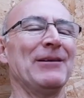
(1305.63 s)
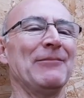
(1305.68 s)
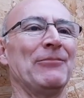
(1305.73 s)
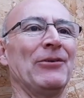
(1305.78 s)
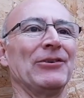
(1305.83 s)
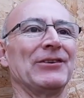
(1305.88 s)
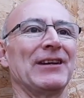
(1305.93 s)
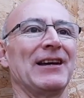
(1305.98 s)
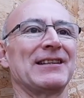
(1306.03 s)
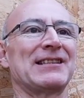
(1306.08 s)

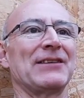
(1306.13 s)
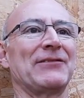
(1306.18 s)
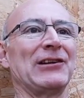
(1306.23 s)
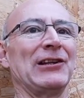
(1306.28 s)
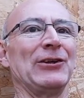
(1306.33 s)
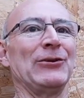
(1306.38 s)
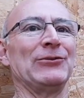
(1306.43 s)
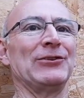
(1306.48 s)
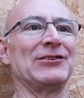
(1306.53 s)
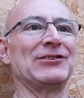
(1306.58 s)
But as I've
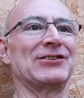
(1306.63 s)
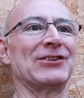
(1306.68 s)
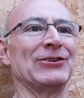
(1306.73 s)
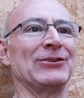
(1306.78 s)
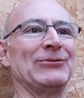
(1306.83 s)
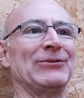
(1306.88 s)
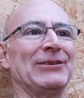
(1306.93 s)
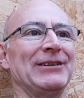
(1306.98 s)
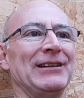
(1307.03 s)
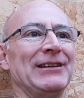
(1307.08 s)
alluded
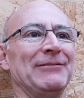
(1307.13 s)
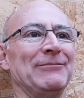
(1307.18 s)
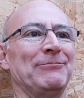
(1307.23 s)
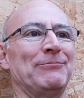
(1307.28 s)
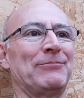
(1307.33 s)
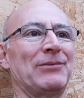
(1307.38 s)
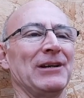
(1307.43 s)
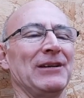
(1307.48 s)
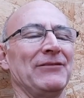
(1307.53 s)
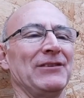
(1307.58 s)
to in
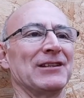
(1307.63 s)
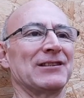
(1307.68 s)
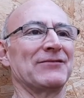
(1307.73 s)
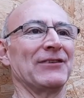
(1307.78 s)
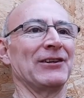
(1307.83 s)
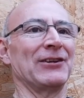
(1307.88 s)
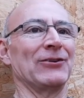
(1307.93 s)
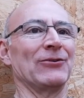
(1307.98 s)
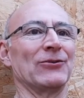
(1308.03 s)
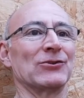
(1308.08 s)
previous
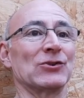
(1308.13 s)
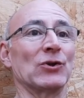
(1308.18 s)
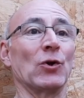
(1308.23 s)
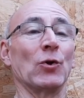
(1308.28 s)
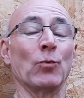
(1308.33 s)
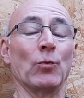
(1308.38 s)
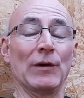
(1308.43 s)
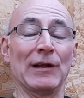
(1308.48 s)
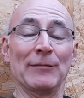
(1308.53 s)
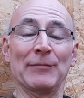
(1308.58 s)
videos,
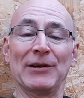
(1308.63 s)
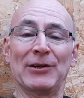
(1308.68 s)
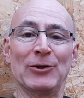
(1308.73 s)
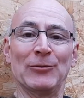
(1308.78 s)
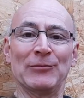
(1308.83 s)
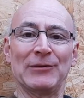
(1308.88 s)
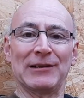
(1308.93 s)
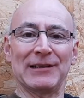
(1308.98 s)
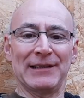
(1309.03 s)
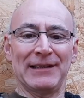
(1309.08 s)
all will
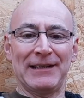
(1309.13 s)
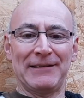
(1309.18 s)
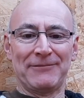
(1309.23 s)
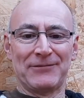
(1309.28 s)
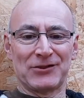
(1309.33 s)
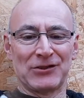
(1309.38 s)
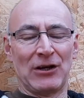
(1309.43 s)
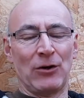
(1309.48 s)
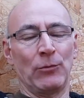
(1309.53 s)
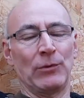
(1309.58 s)
become clear,
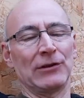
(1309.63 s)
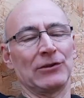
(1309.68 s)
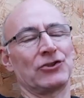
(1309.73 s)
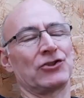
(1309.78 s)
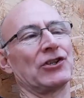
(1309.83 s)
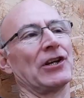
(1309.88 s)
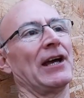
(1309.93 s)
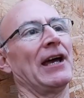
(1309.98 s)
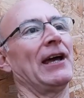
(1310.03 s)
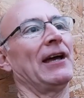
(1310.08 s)
so I will
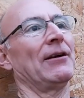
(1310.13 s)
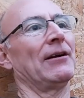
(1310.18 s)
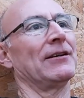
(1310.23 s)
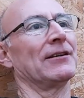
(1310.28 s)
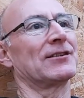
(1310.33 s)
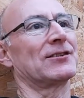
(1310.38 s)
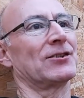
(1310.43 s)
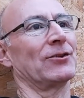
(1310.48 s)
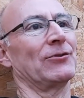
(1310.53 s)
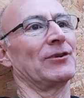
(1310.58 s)
share as
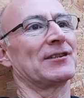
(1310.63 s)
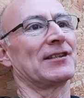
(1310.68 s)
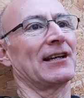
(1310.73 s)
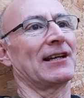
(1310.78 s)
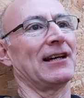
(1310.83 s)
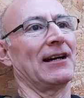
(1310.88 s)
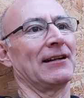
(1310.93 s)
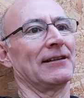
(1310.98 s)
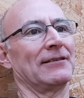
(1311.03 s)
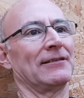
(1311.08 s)
soon as I
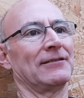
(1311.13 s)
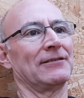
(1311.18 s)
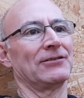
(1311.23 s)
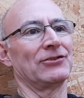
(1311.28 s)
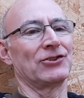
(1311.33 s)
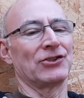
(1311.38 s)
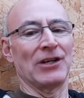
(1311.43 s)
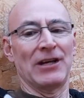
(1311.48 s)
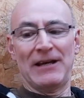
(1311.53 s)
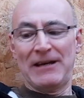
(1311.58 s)
can
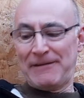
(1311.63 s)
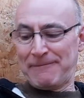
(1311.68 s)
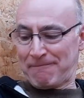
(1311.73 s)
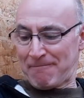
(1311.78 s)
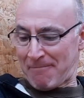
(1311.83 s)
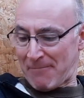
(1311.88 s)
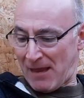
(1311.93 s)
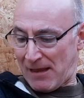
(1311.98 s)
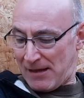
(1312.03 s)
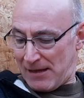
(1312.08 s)
share.
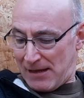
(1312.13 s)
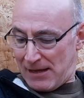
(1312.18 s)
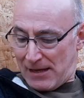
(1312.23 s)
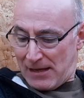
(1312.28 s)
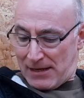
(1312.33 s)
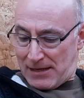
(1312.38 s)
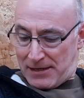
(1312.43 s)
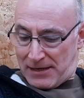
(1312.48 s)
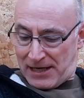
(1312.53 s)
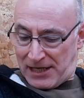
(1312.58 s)

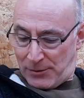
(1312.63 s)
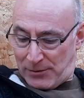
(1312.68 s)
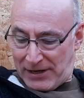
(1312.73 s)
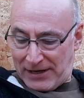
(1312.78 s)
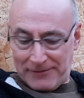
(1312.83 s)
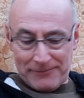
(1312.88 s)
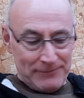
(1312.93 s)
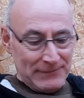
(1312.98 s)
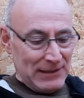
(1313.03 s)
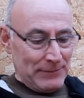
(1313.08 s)

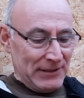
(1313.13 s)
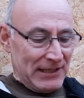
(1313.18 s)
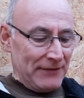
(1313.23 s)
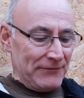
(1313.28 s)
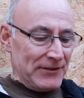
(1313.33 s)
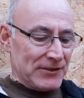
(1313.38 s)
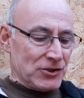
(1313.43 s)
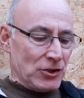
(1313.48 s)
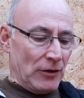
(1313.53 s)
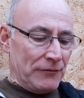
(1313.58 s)
Anyway, let me get
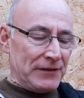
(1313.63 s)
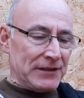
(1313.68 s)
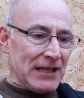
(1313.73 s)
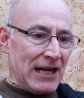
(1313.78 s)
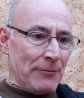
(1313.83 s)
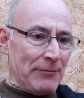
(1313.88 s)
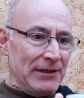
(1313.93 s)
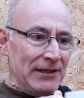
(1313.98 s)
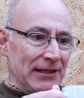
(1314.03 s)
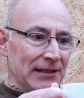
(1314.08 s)
this coffee
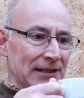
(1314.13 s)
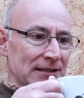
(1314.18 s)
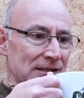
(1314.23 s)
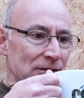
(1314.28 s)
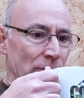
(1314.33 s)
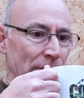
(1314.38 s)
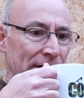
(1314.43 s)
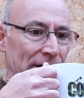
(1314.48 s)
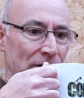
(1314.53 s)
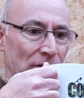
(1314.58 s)
down me. It is
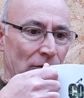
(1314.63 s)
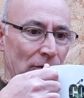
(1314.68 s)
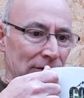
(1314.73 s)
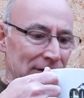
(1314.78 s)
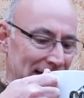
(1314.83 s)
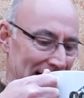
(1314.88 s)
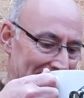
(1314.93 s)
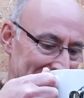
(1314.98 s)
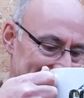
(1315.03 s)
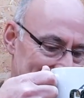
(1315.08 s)
going
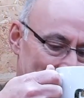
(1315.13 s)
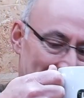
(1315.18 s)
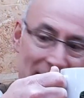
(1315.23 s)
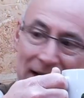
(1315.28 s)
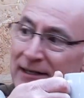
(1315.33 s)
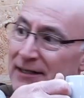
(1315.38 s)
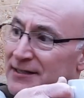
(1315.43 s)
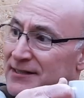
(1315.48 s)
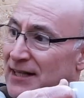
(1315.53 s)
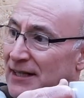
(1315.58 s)
cold, as am
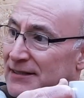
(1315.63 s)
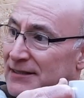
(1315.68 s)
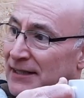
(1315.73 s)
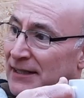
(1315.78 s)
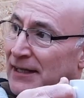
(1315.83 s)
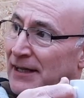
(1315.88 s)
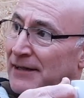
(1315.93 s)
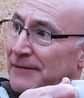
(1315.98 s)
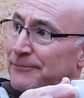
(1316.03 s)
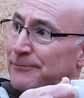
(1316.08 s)
I sat
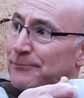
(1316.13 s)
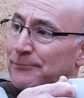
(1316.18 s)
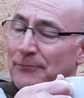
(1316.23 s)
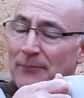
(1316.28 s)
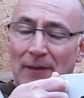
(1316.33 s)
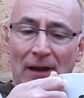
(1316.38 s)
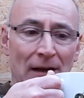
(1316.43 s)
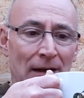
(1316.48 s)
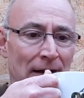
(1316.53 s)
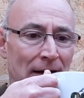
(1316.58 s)
here.
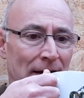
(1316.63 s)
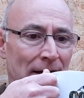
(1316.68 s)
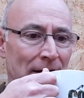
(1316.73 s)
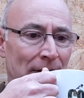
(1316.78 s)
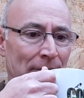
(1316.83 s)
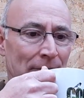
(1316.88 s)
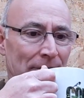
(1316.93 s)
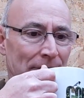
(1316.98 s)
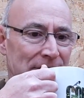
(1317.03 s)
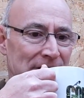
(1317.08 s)

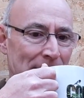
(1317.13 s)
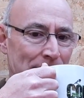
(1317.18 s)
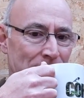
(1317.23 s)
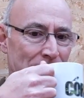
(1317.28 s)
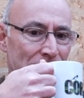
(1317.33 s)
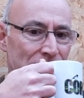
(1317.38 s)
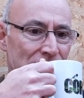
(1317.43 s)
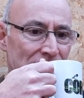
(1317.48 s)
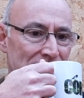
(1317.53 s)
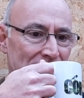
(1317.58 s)

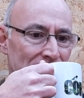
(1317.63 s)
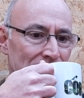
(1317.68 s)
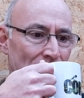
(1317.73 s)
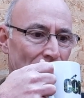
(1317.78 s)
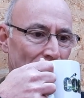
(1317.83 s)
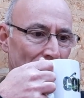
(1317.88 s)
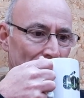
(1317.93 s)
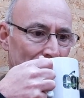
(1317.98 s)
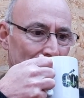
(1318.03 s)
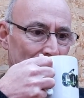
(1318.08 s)
Temperatures are
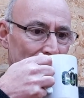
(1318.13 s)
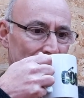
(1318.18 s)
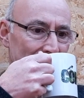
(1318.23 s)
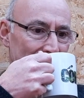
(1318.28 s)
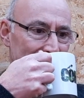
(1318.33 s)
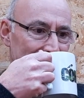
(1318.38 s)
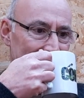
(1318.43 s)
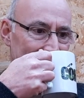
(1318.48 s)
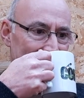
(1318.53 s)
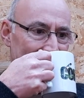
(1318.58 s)
not good
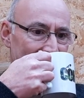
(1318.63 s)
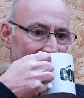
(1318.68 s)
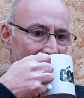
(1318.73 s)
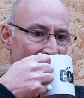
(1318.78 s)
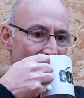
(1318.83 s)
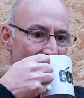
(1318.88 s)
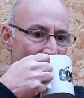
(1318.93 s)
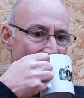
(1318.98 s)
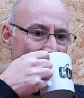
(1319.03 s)
today.